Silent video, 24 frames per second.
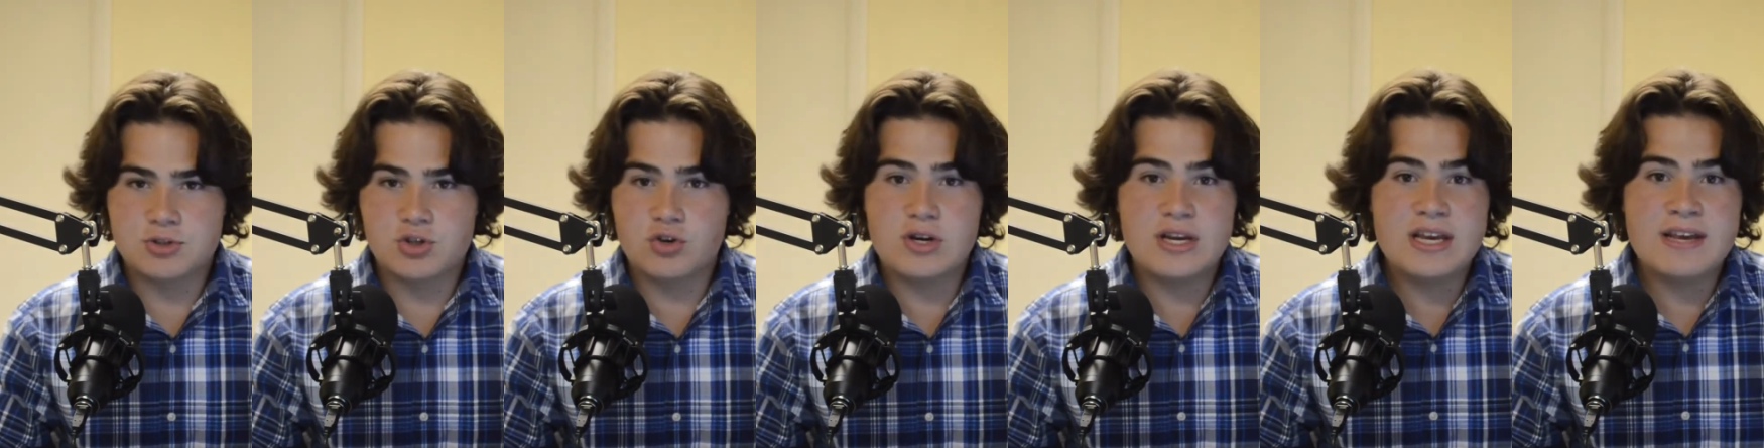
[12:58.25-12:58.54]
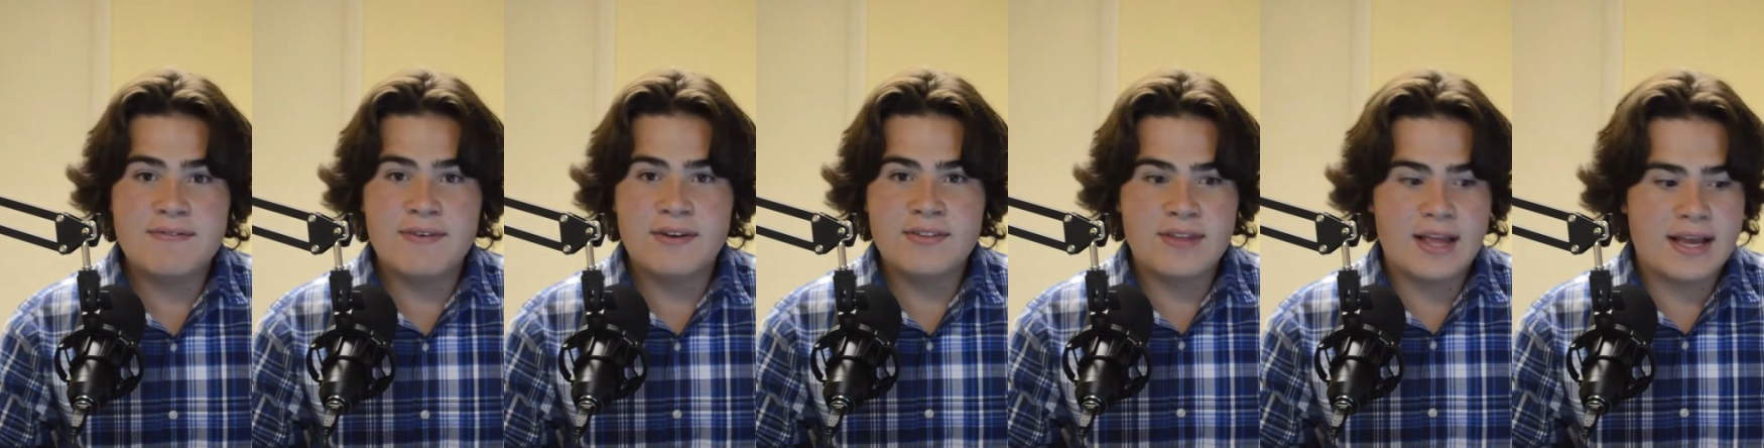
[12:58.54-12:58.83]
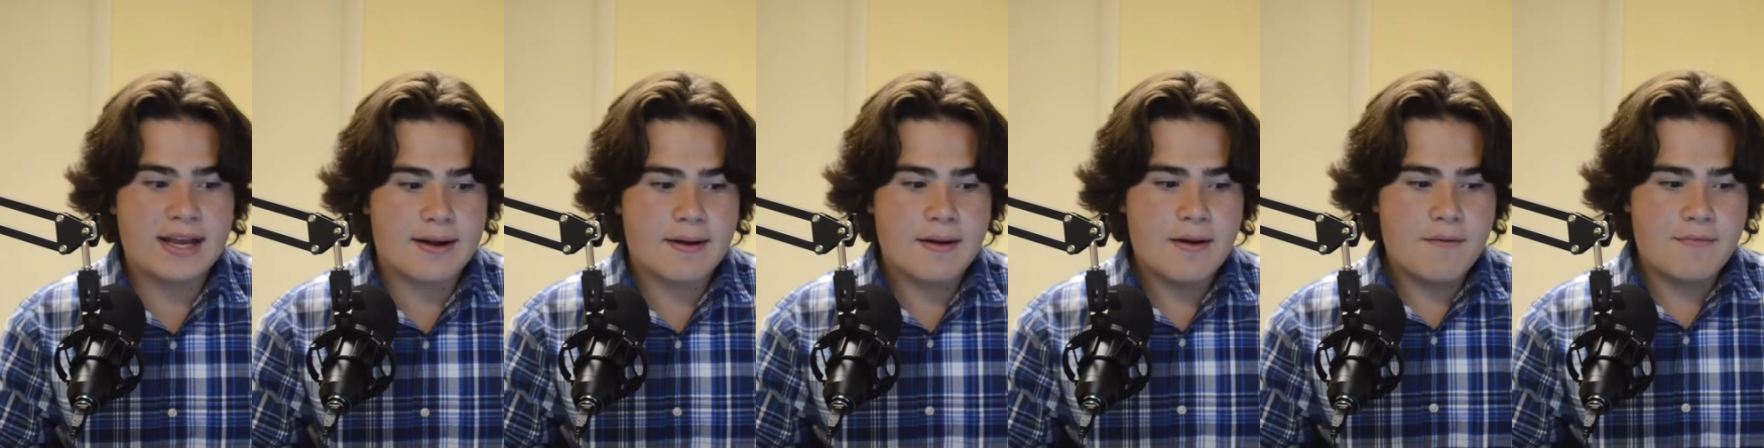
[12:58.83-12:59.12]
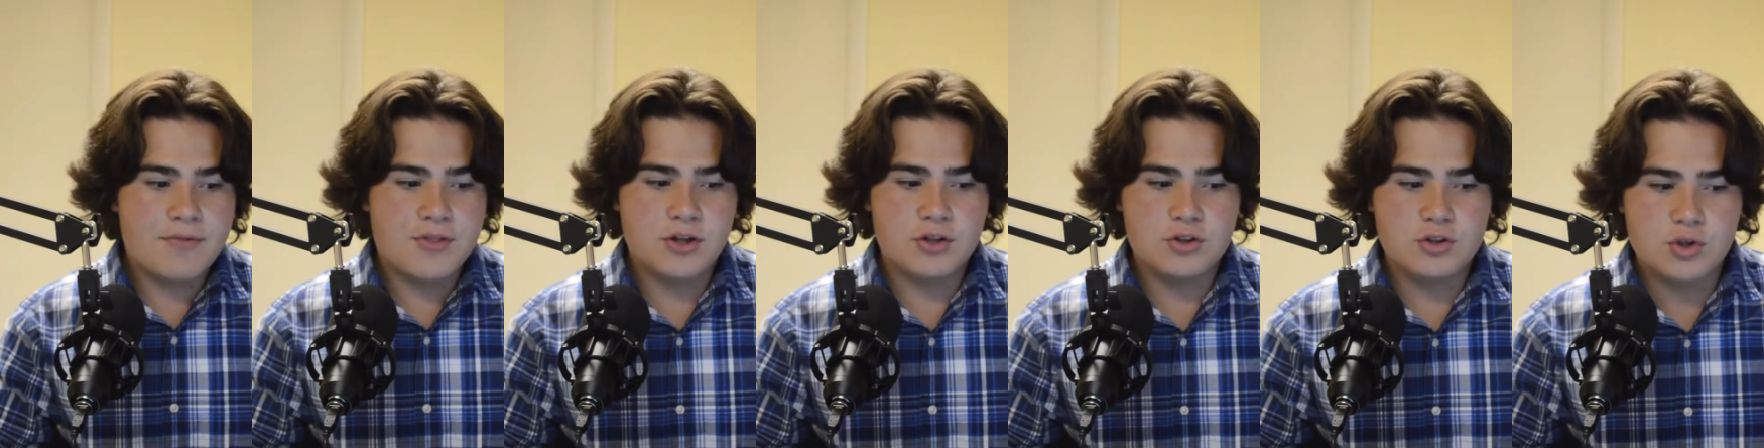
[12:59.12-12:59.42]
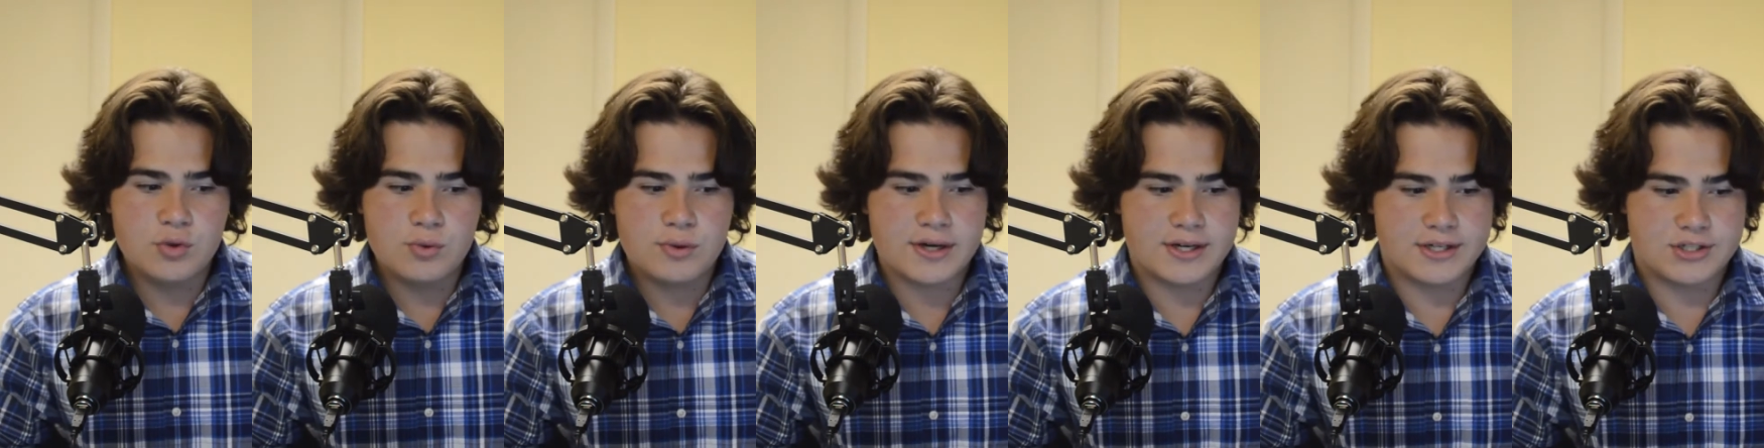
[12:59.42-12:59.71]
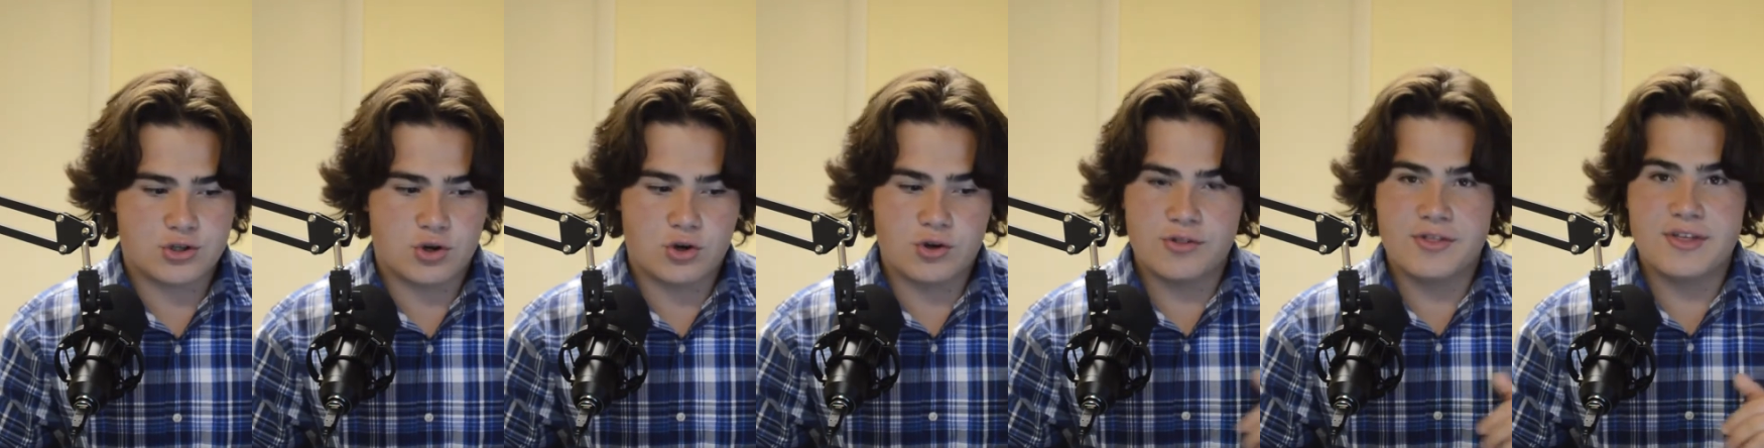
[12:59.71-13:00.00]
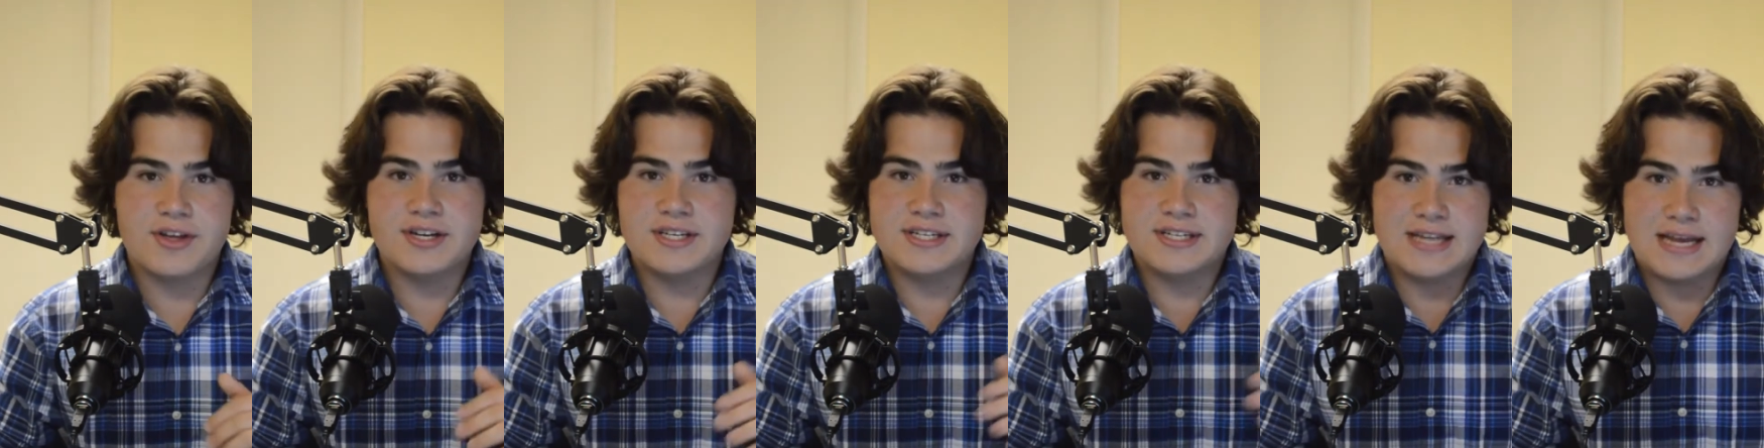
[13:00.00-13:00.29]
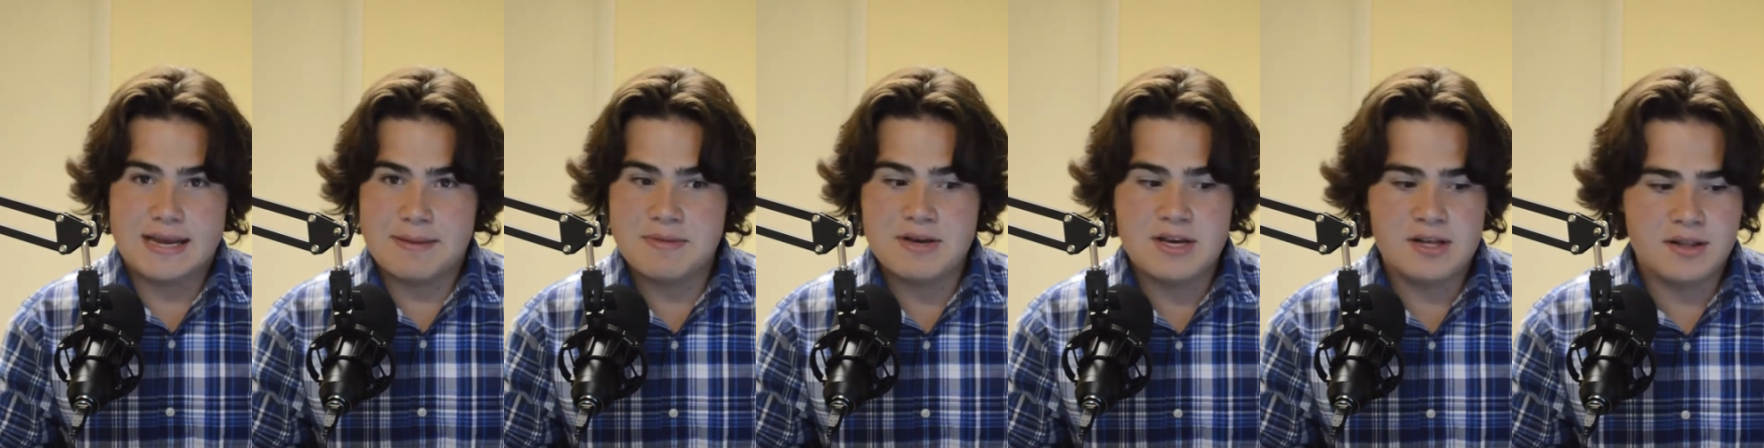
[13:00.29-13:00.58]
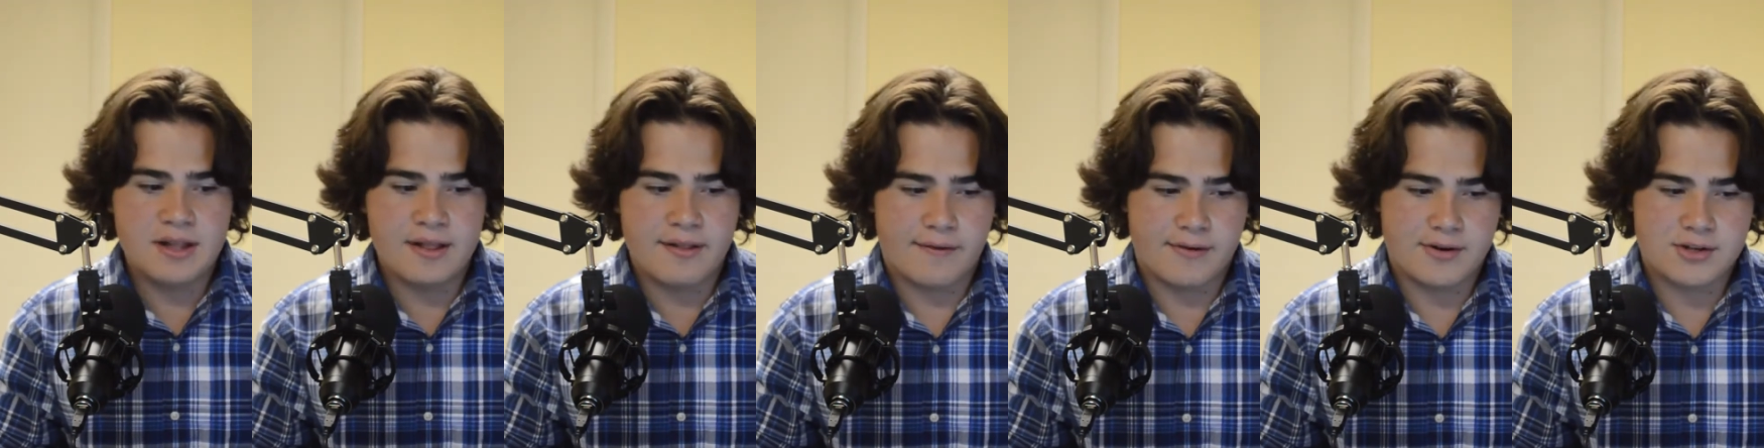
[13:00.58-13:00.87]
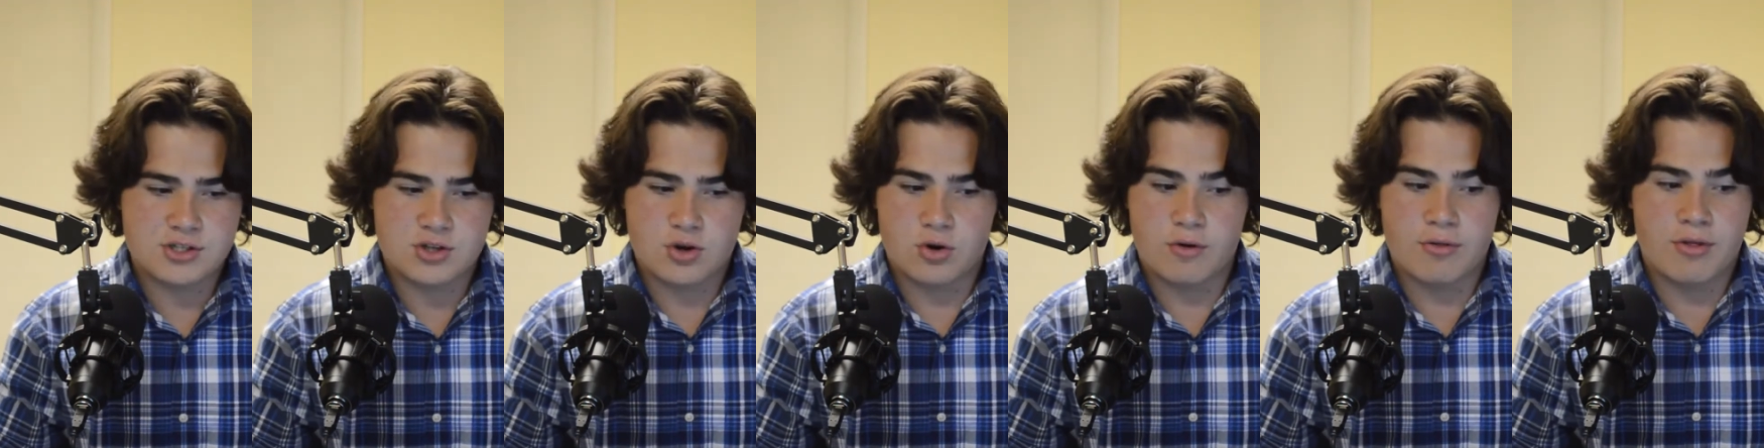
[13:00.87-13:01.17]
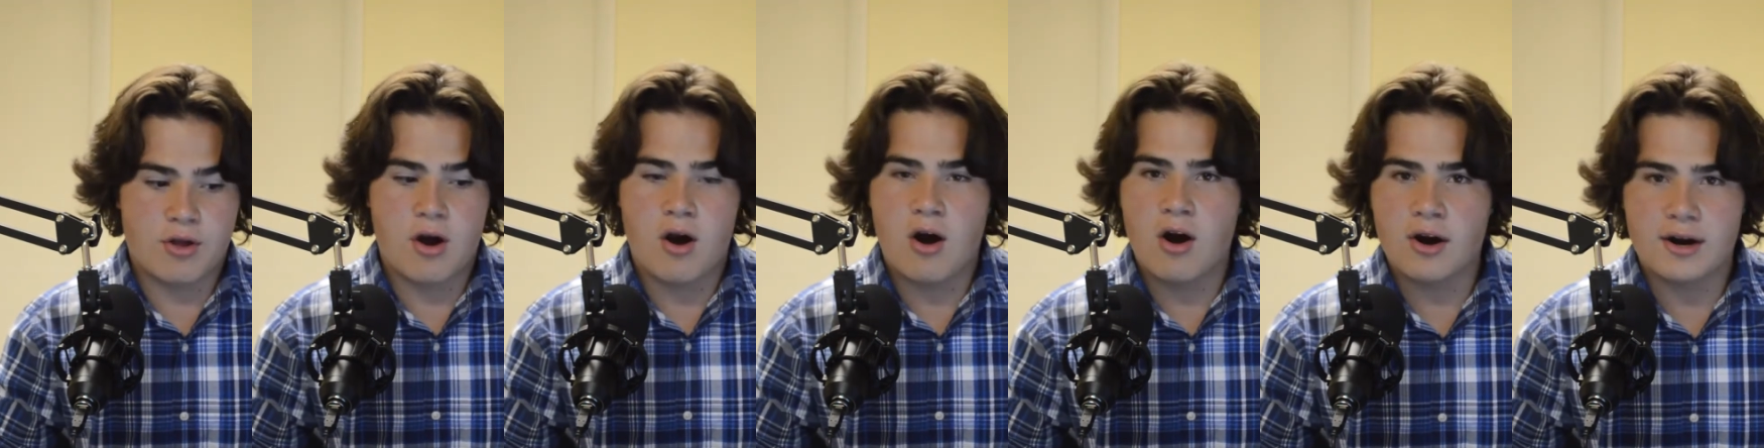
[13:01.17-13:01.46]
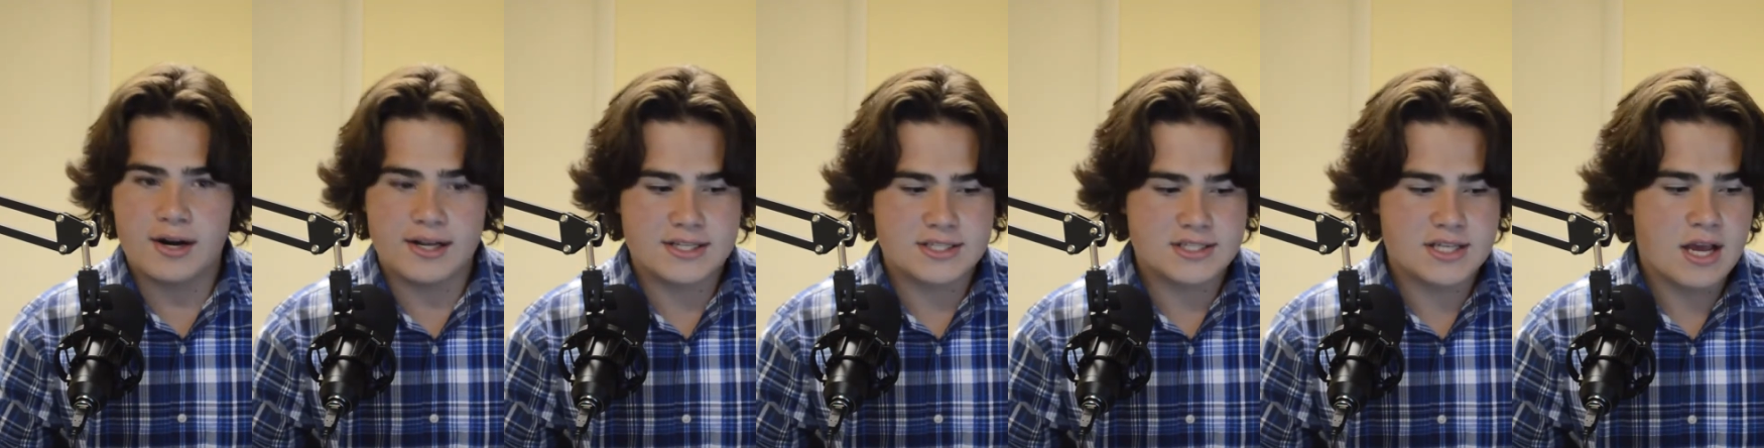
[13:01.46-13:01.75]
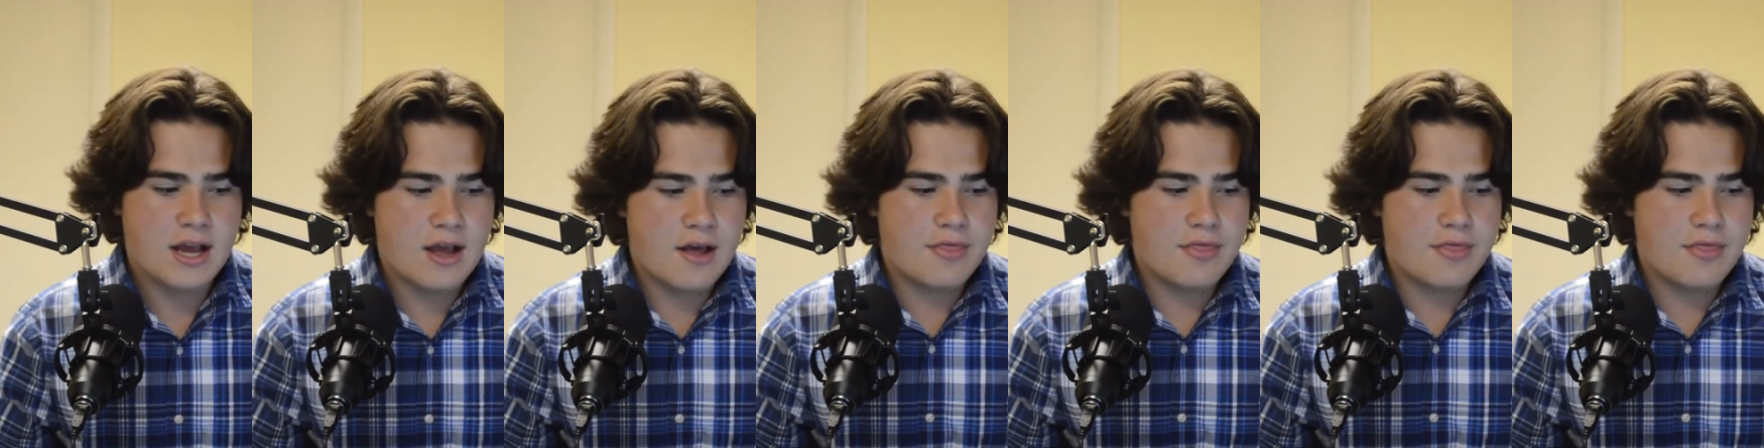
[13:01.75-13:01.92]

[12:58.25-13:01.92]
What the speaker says: or even like the Lukas or the Damian Lillards or the Hardens.